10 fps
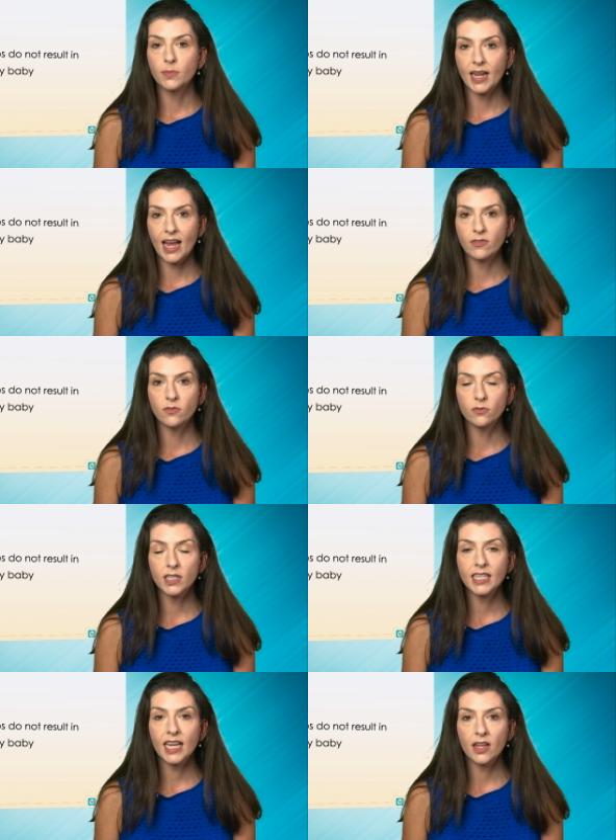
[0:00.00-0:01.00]
but have a
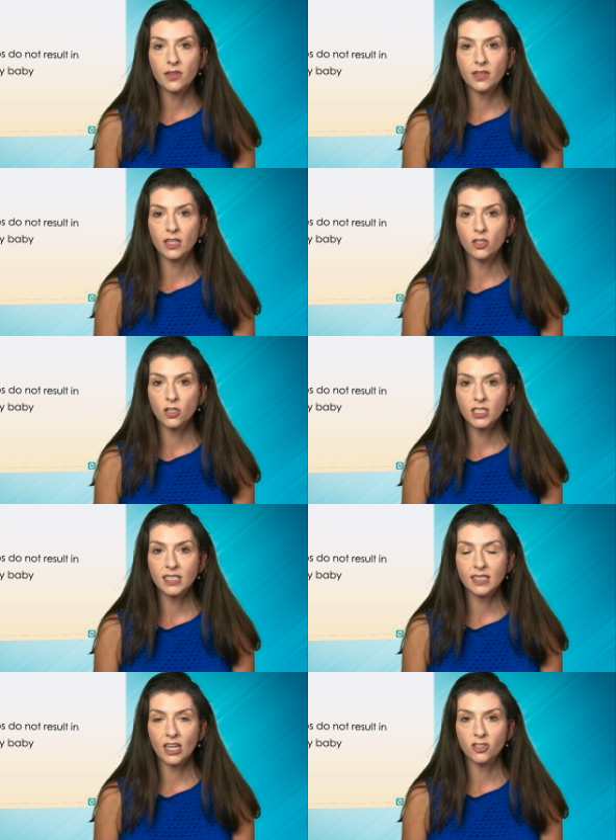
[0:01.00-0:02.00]
really healthy, good
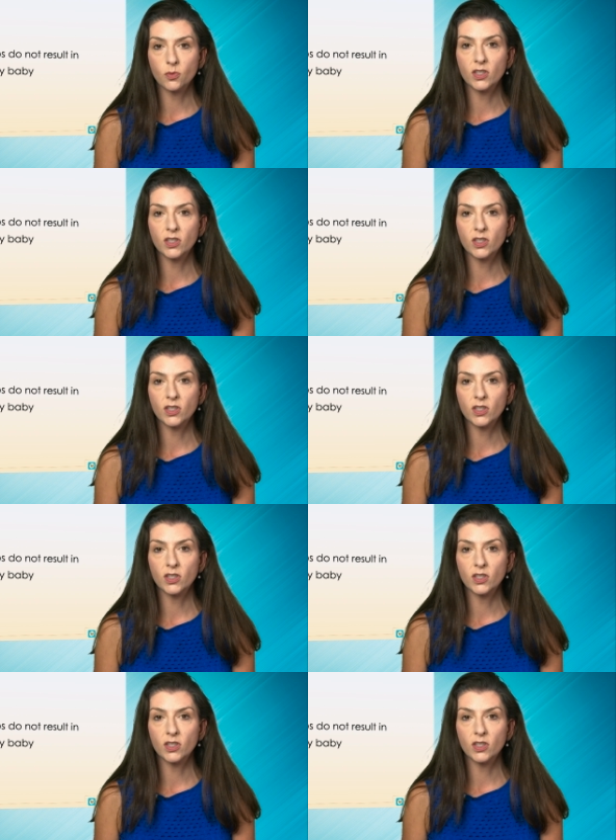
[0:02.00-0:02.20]
discussion